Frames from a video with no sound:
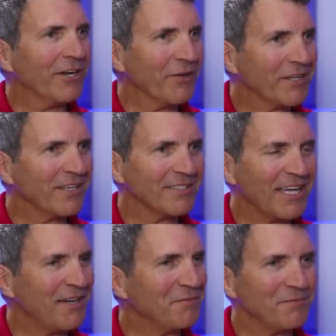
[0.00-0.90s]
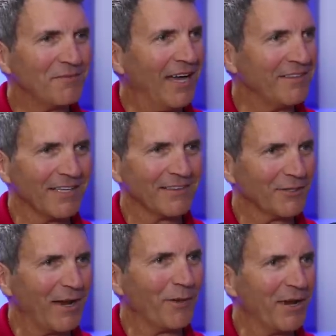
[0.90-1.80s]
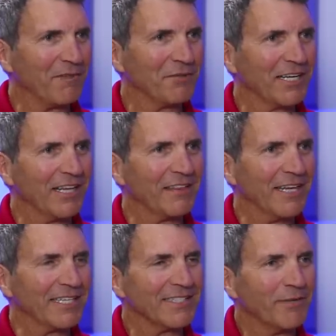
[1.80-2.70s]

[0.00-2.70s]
You know, kids have, I think, the right way of looking at things,